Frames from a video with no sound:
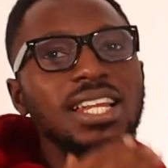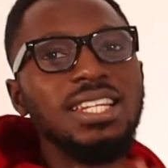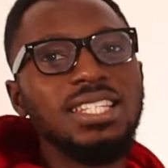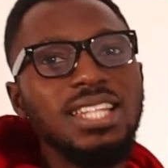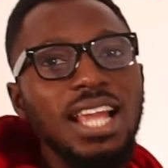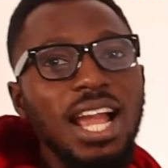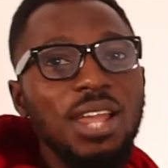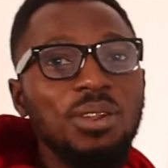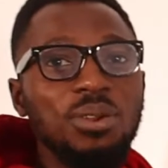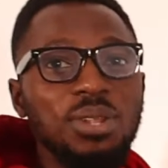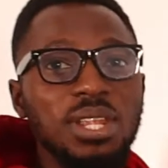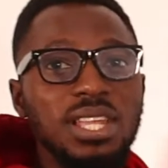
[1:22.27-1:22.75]

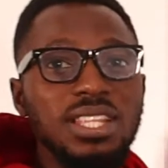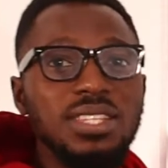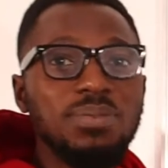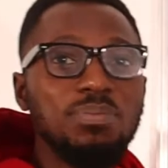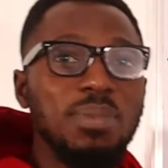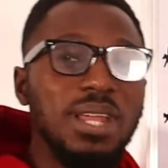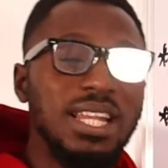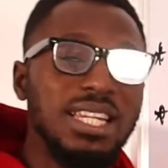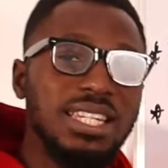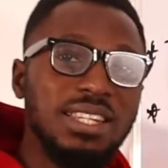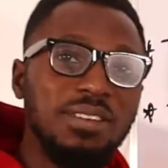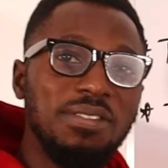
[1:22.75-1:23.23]
their units
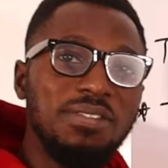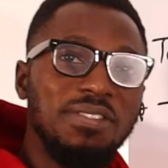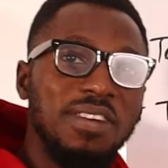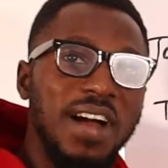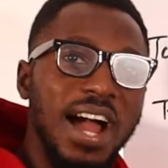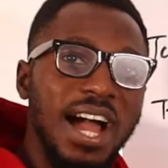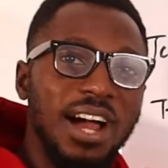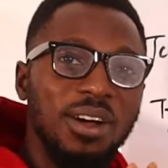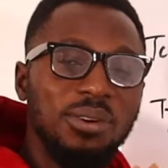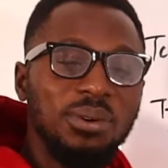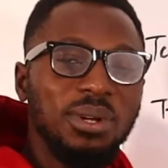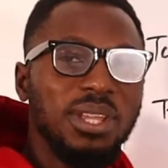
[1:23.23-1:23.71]
may differ
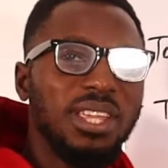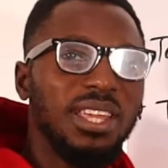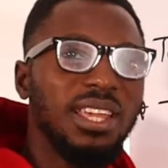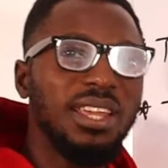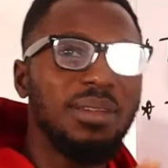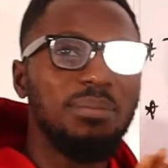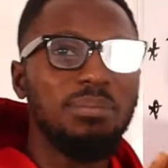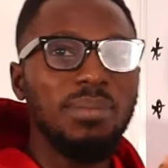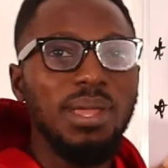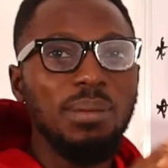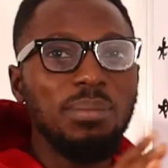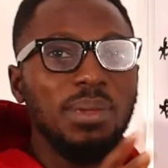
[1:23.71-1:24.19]

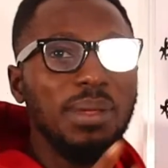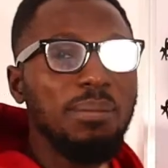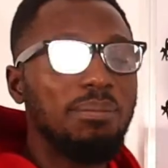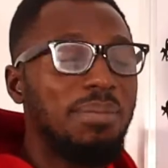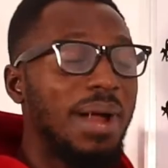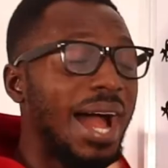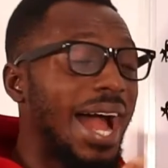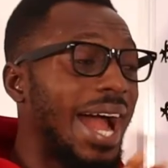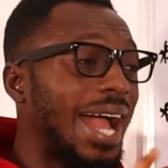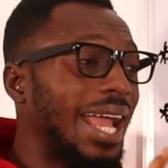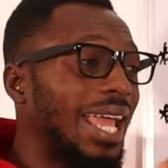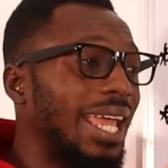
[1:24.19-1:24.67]
okay maybe
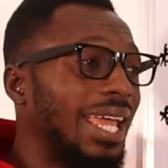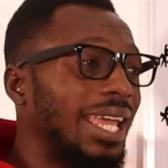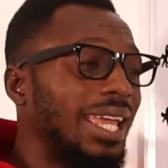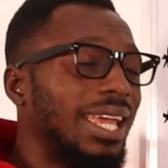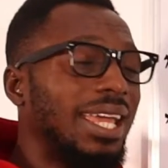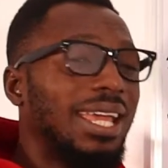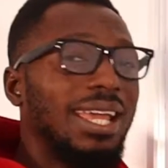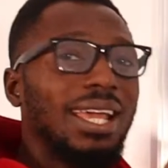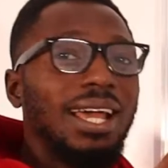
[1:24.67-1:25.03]
by